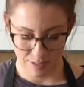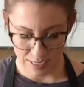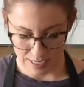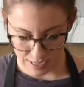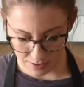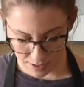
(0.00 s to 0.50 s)

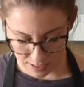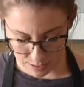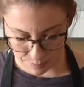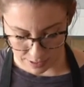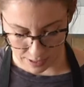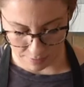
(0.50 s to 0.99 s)
now that it's
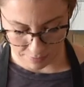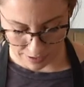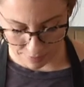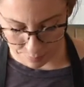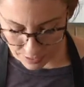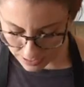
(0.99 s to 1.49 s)
been
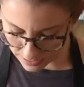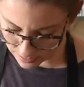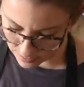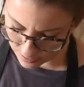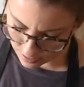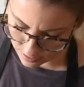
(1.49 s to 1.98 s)
5
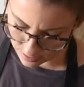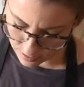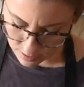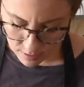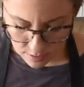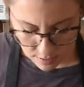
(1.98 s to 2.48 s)
minutes,
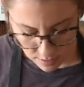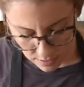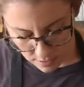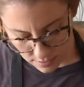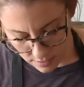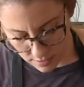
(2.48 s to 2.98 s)

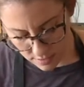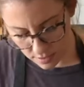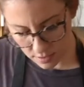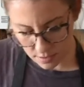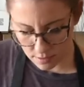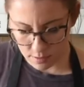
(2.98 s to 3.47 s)
this is
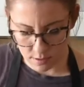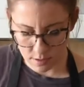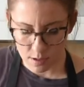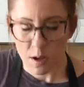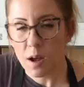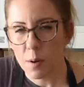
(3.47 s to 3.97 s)
still
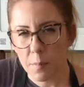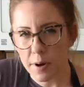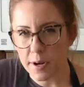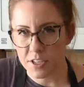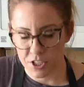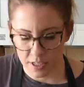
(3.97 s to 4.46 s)

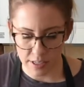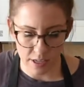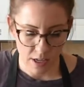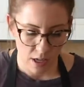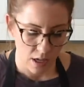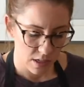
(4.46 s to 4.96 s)
pretty jiggly.
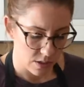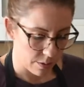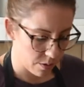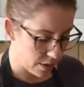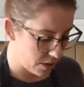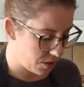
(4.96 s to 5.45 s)
So I'm
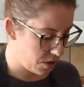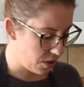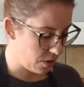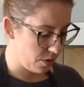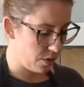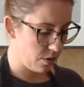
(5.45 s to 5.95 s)
going
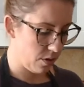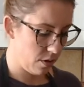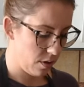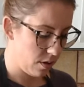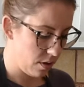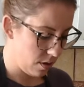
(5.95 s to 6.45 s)
to
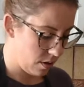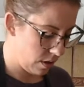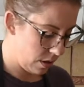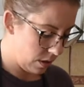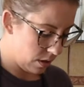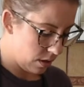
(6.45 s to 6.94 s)

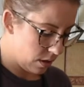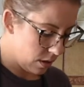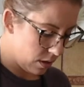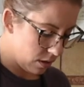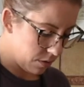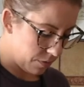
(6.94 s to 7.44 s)

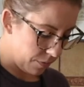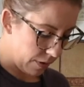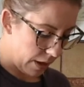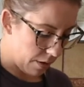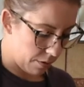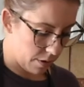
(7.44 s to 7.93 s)

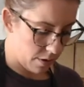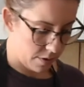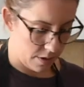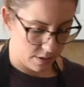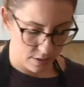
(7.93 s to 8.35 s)
flour this